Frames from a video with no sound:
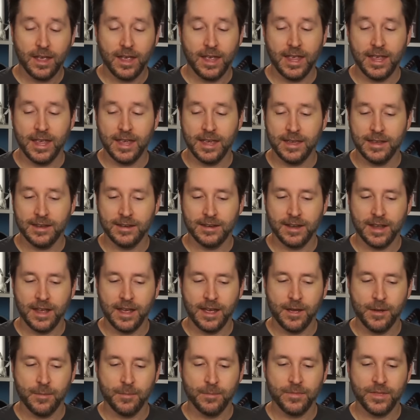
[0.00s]
and
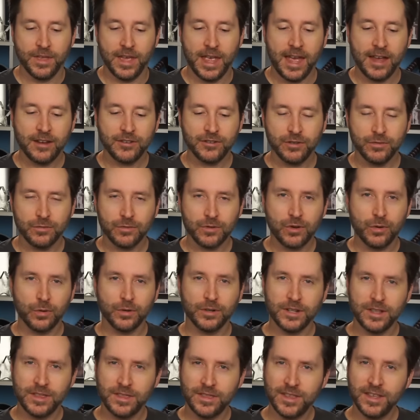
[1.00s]
um, they actually
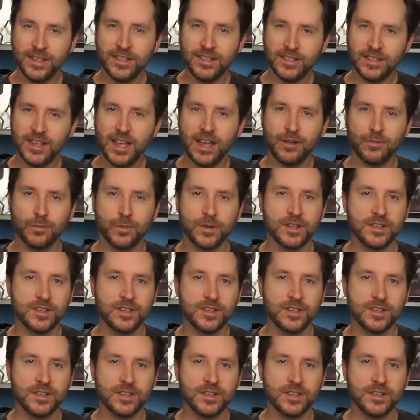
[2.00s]
recorded this sound,